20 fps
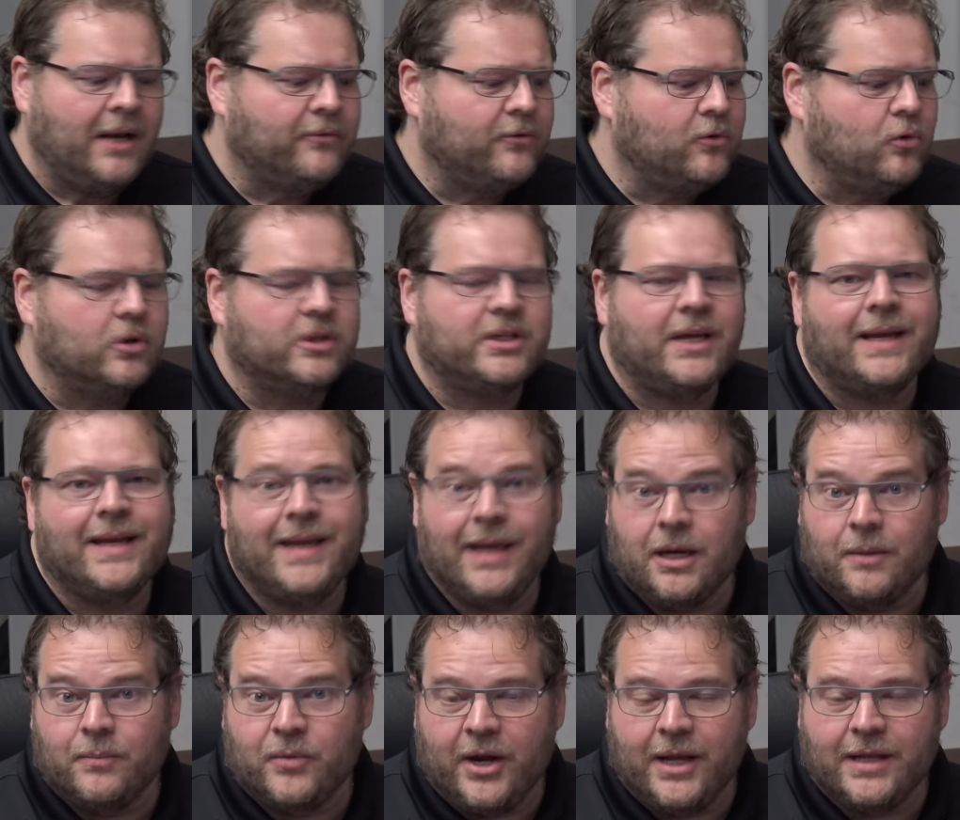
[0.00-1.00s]
And of course I
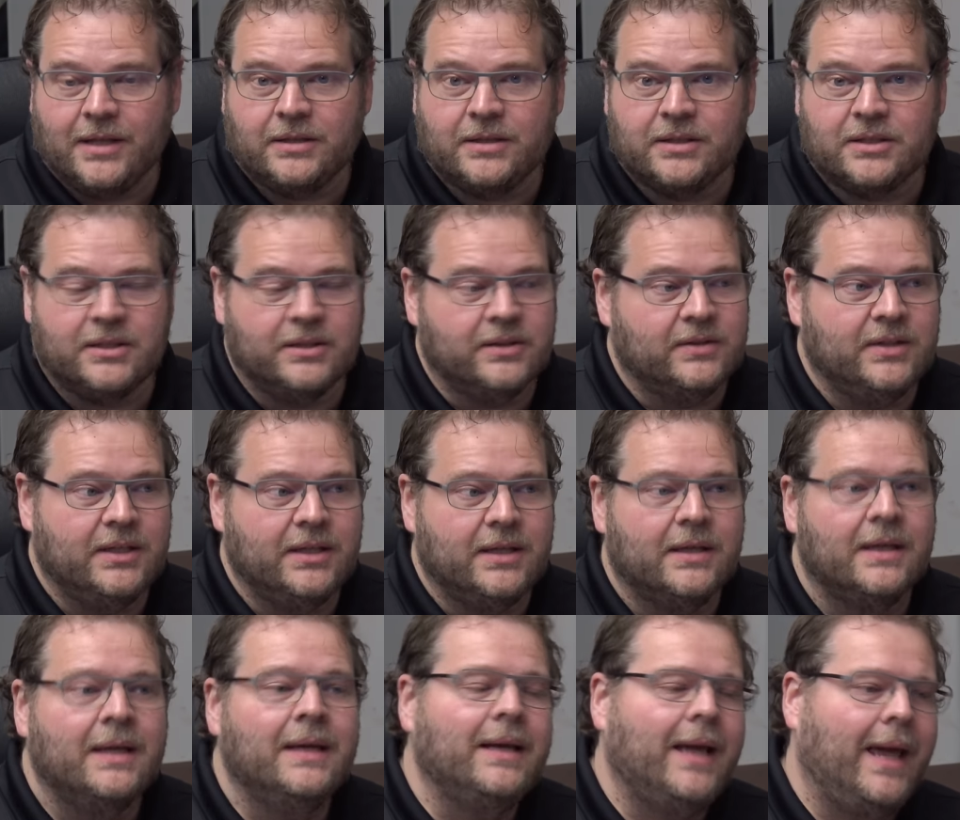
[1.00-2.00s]
calibrated the Cintiq
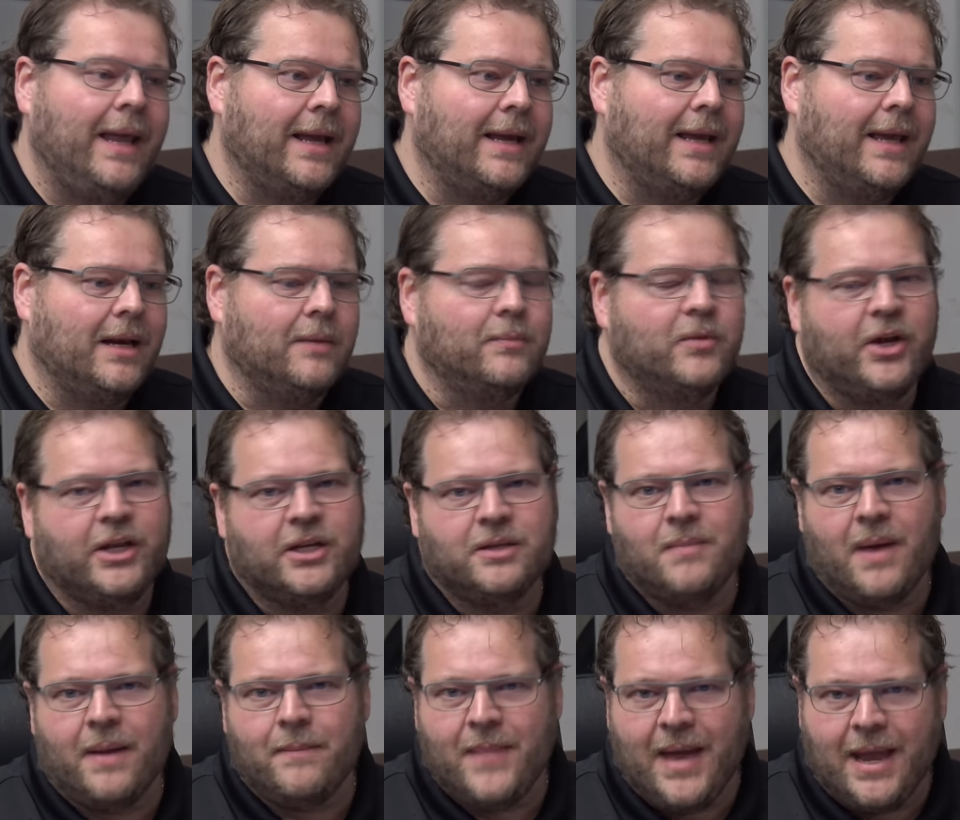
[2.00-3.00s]
and I calibrated
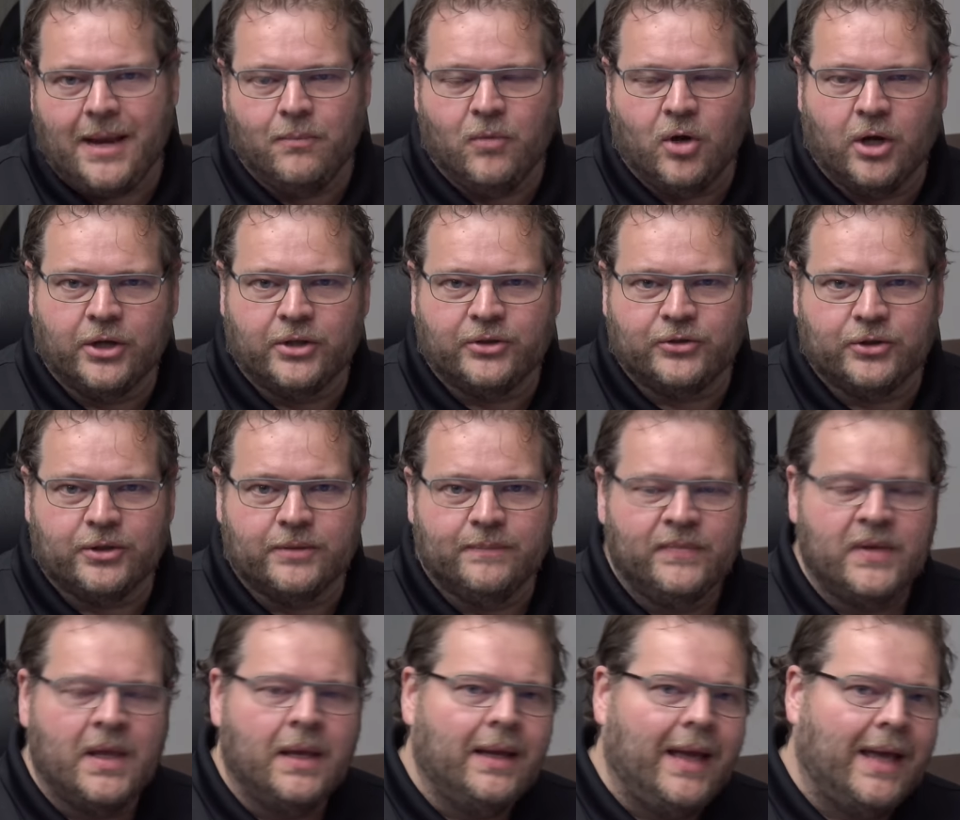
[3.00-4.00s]
my main monitor.
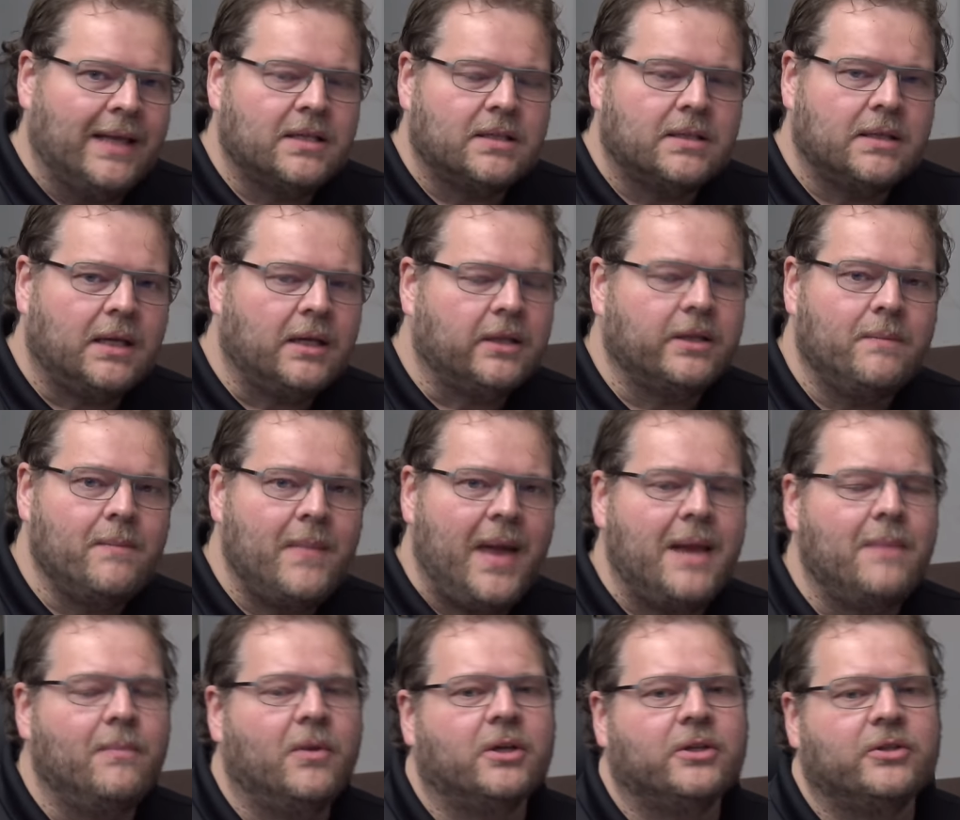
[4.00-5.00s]
And still on the
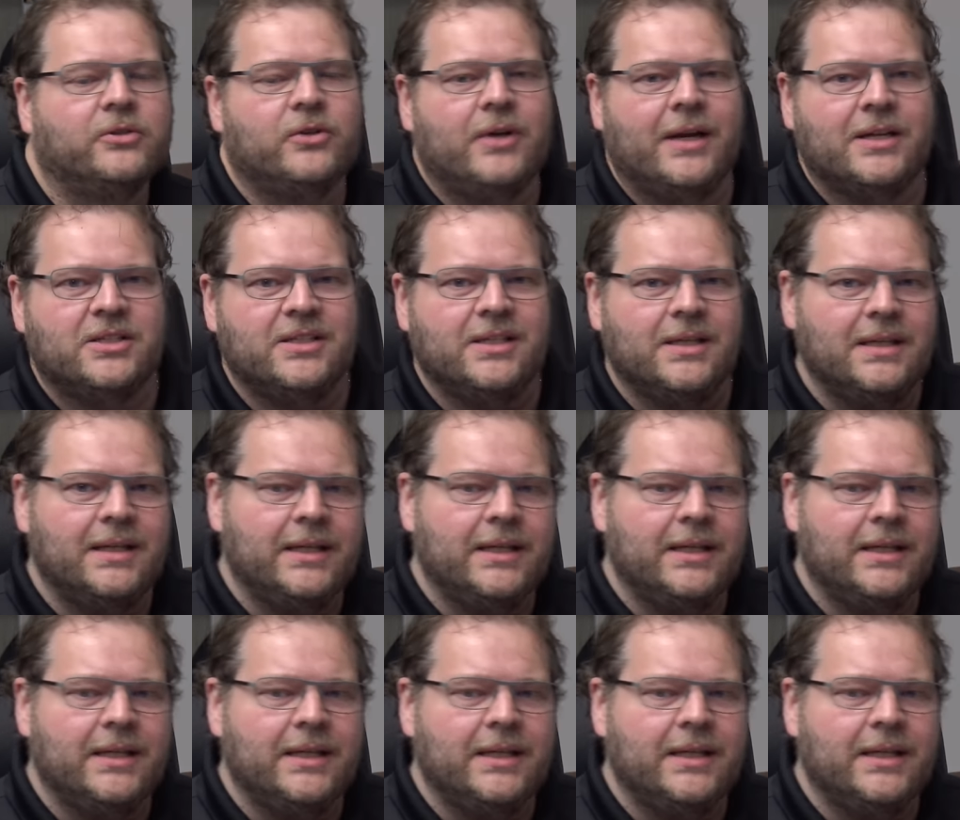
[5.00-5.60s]
main monitor, I see a